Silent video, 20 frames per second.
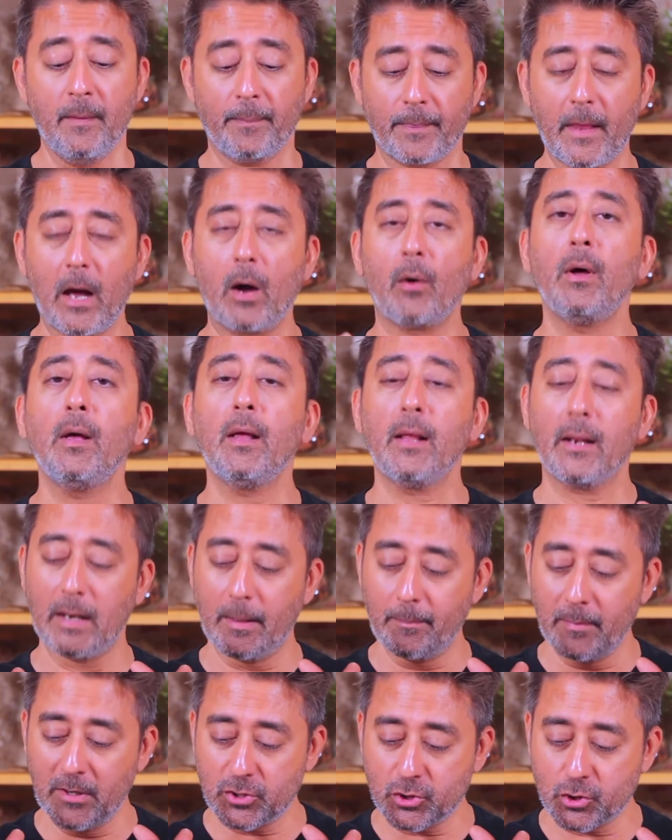Now, let
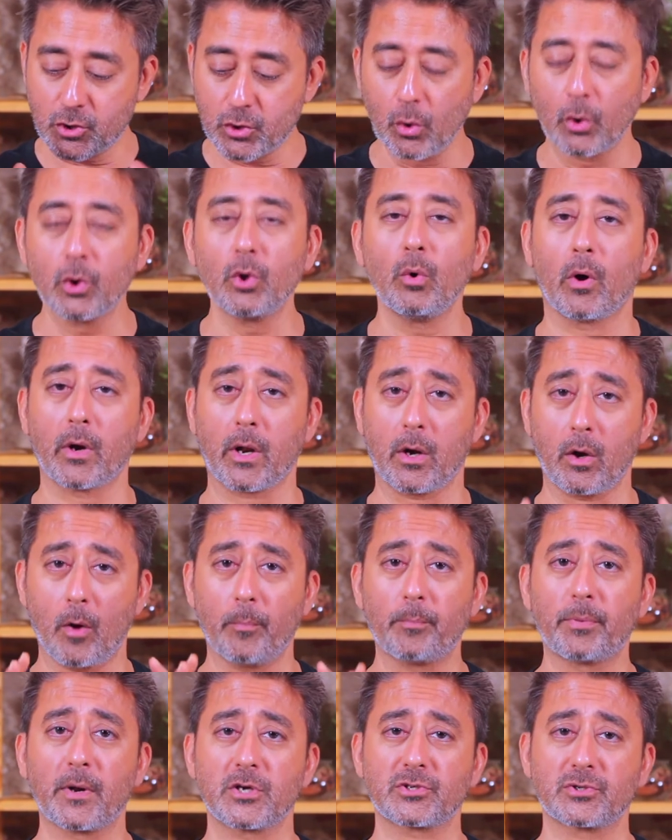me show you on an
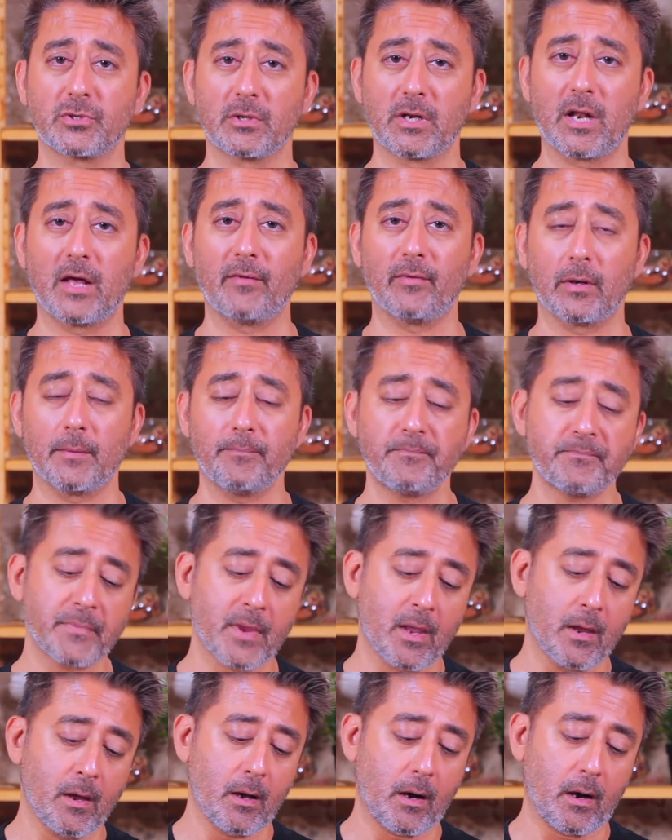operational level
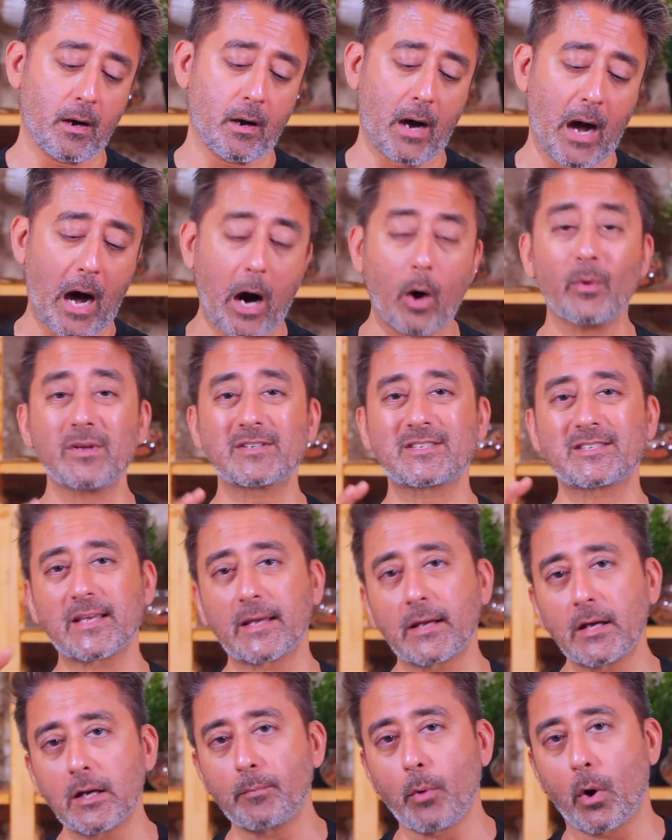uh, how a
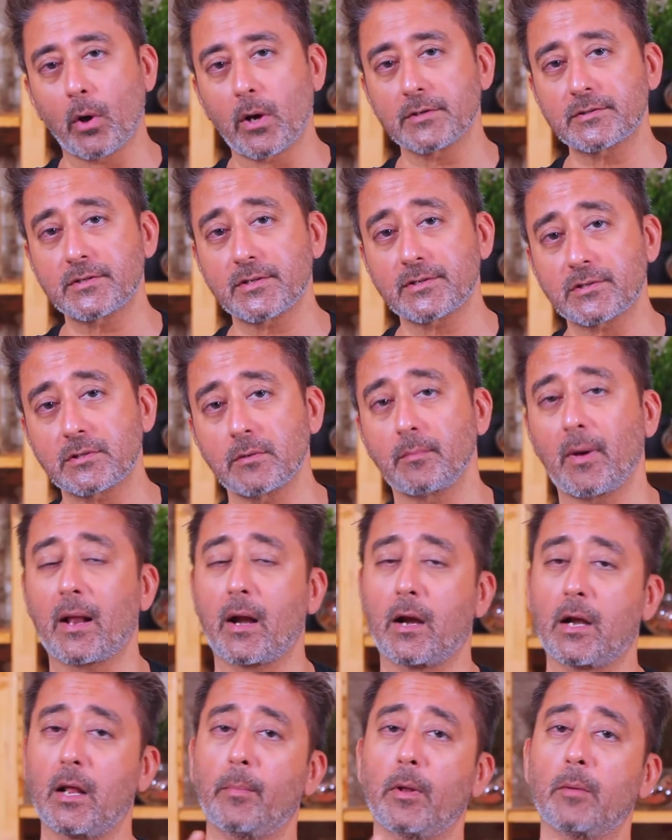single boiler system and
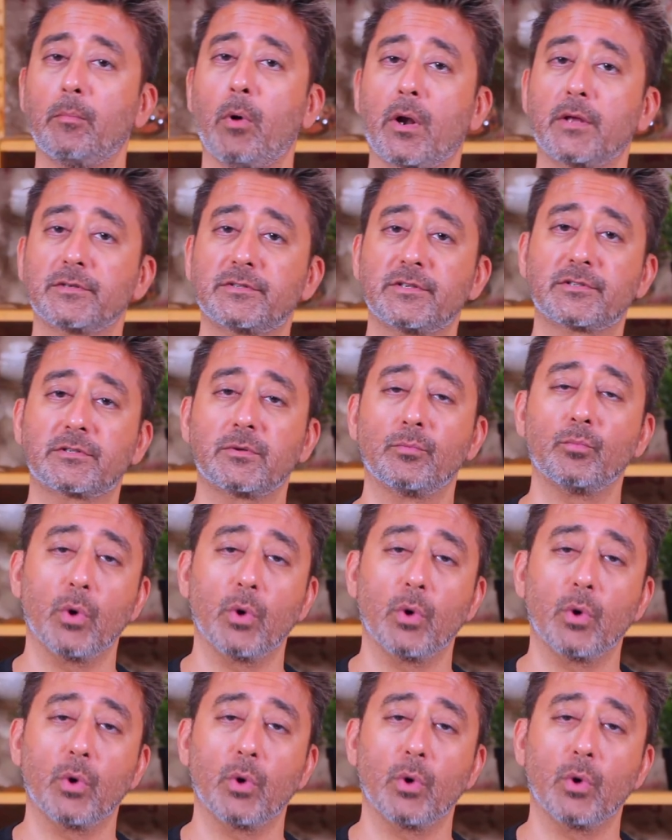a double boiler system